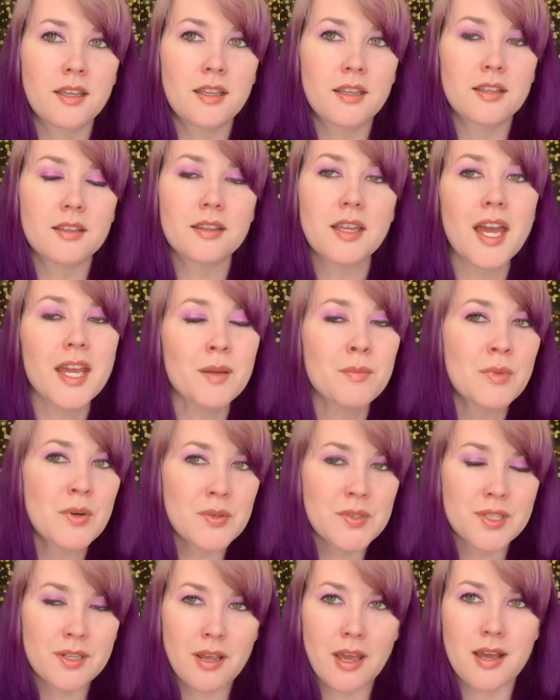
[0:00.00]
Like
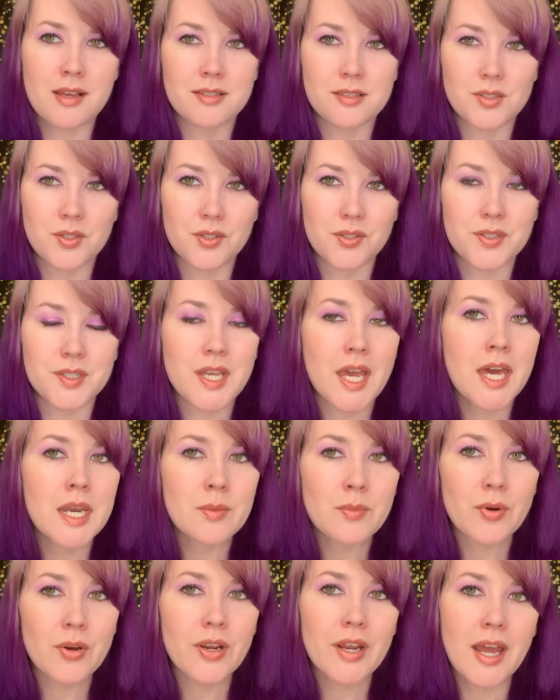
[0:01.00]
most castles,
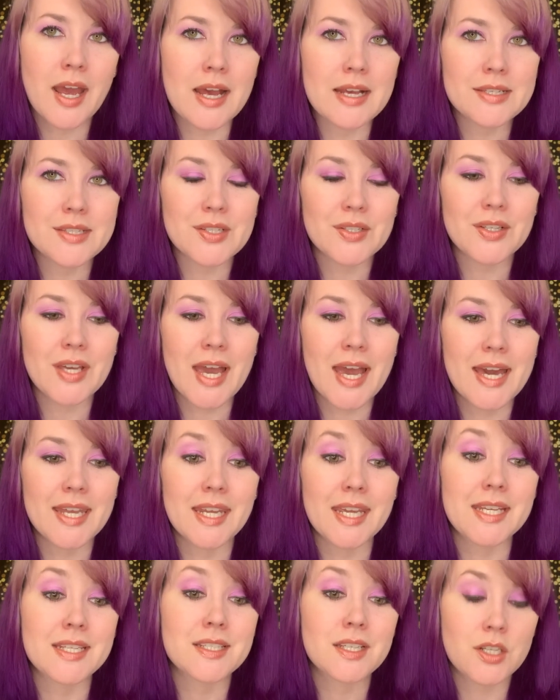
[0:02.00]
Edinburgh Castle had
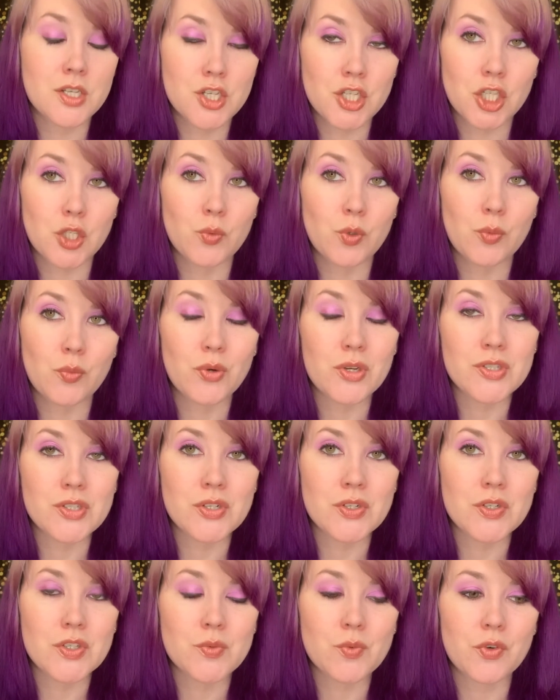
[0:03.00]
a dungeon where
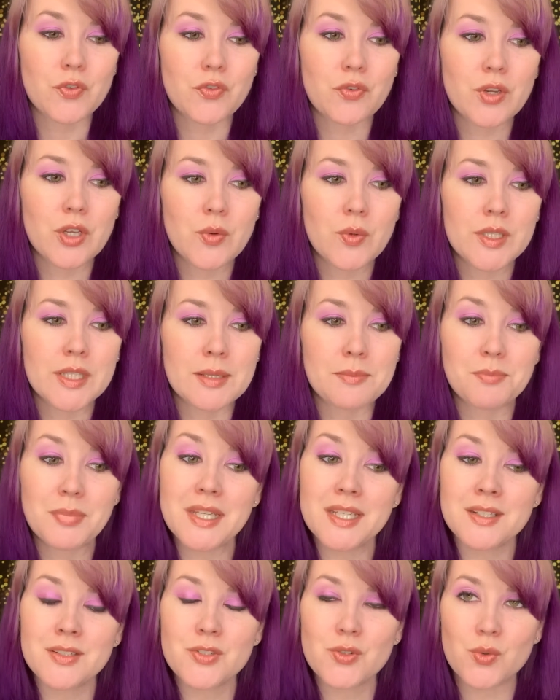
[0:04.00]
prisoners were frequently
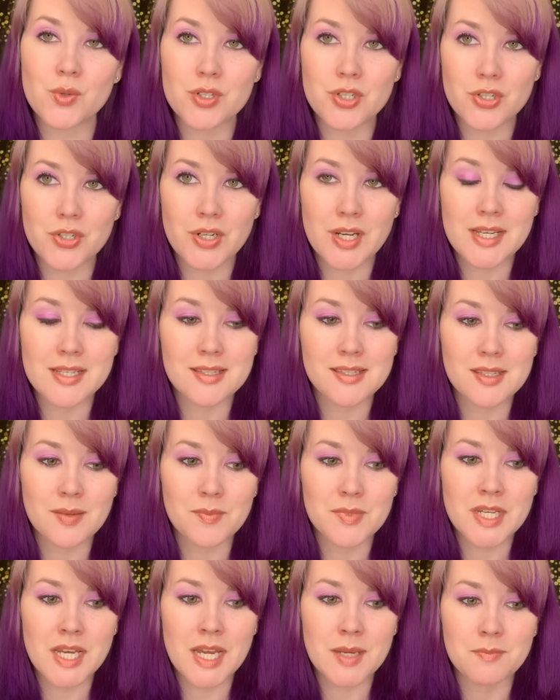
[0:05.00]
beaten, tortured, and
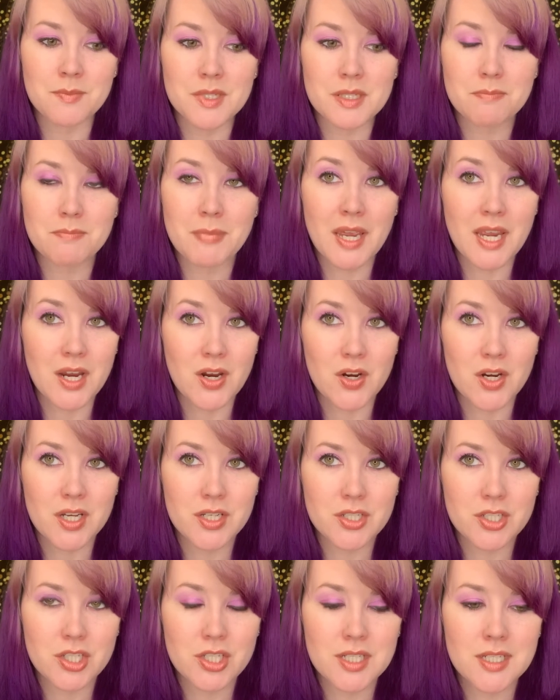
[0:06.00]
sometimes
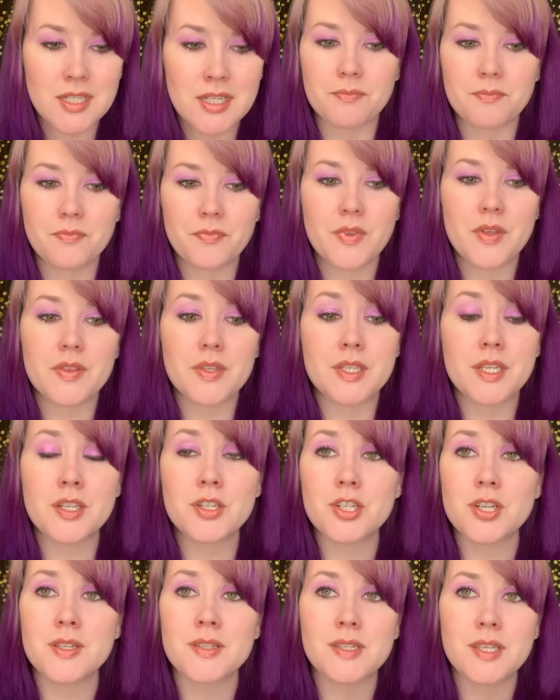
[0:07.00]
perished. The
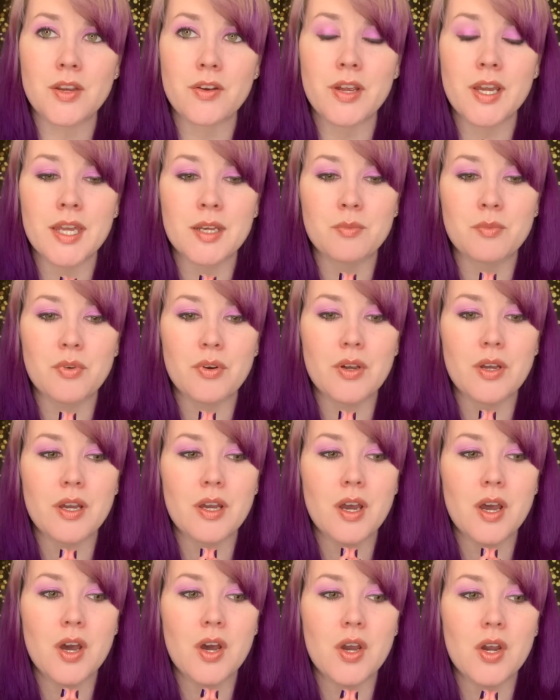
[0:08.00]
dungeons here at
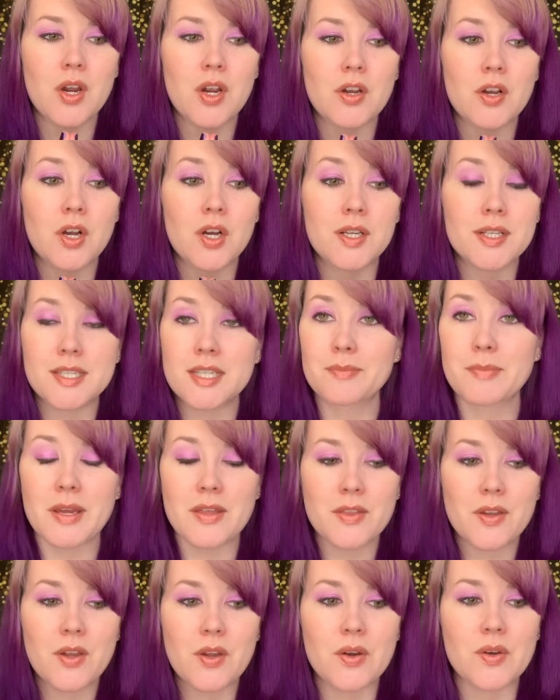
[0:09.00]
Edinburgh are haunted by
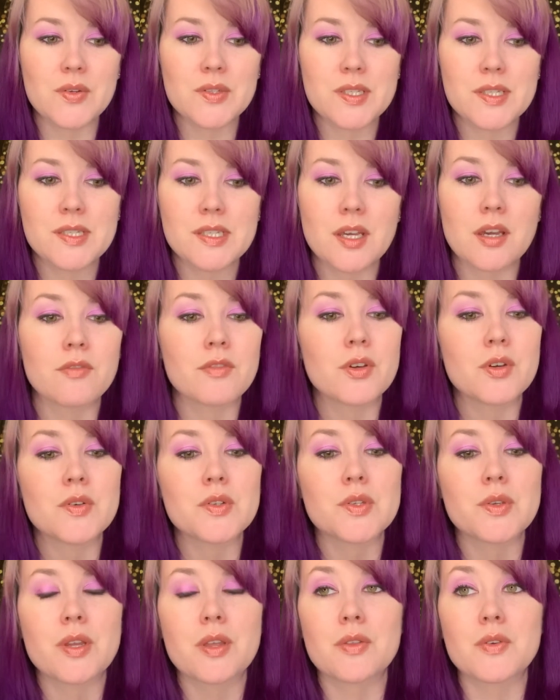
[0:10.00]
the ghosts of
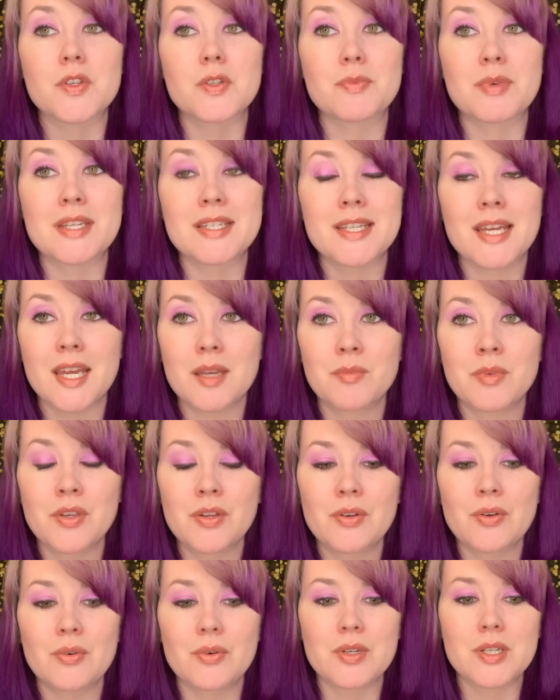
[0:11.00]
those who either spent time
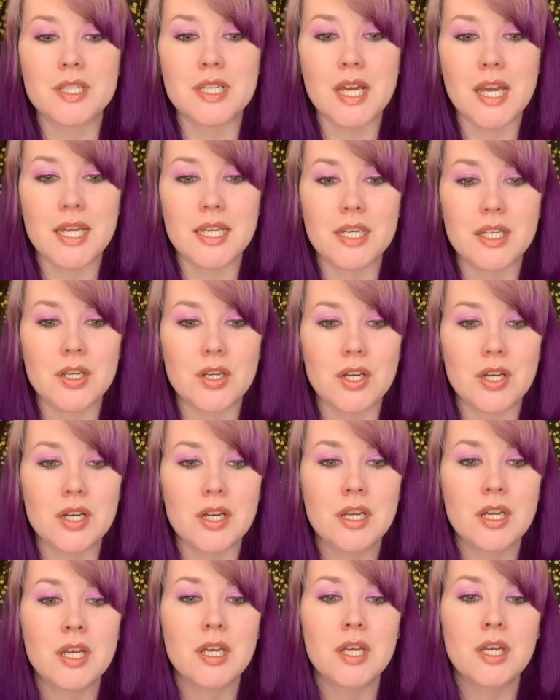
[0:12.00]
here or died
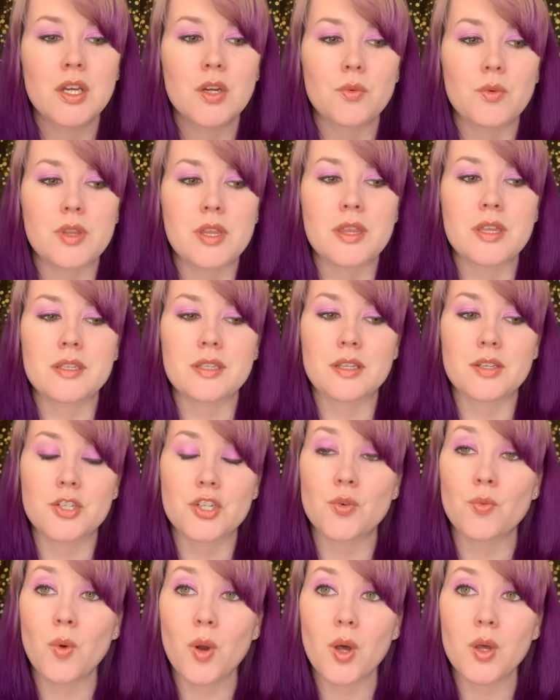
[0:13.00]
here within the
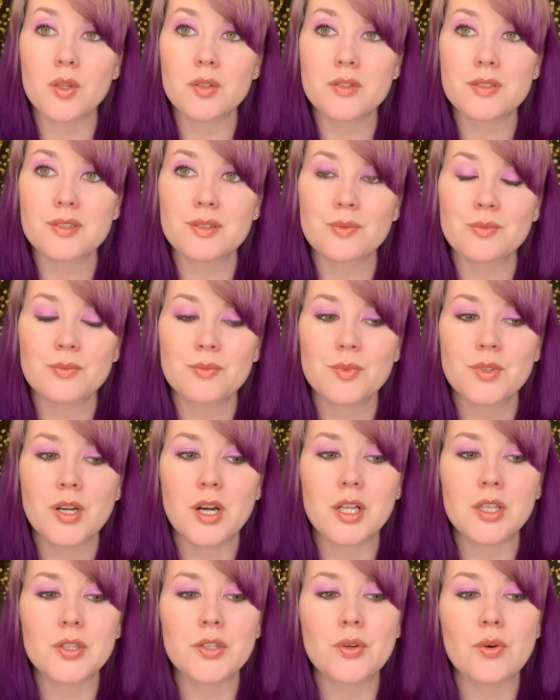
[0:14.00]
dungeon walls.
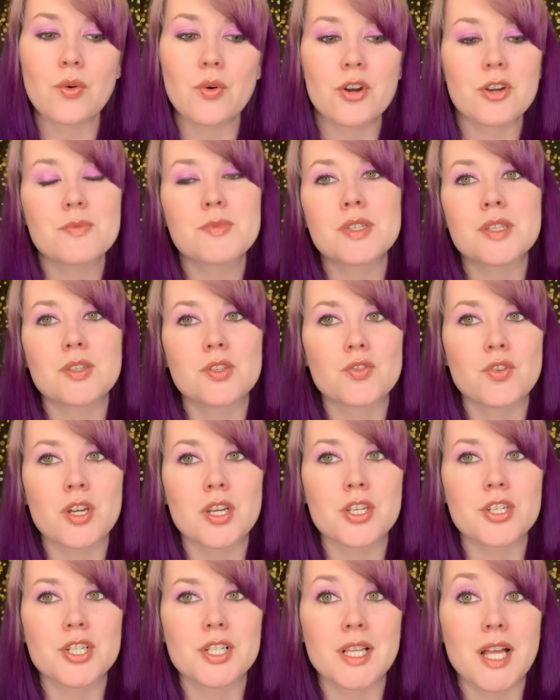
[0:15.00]
Colored orbs and
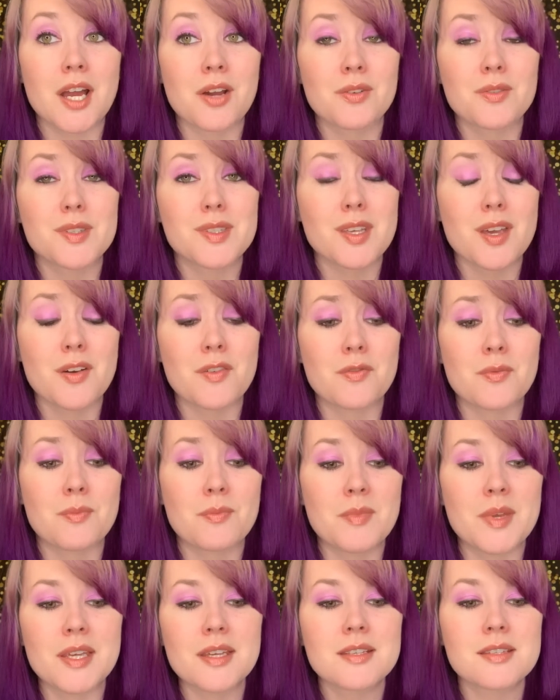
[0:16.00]
strange clouds of
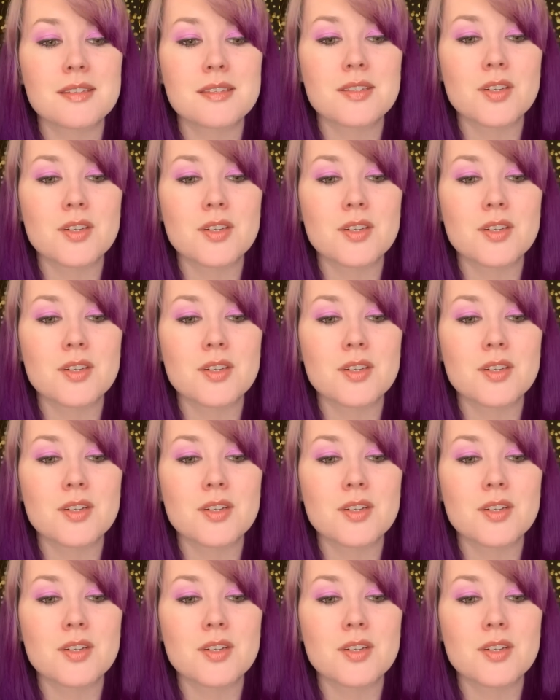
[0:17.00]
mist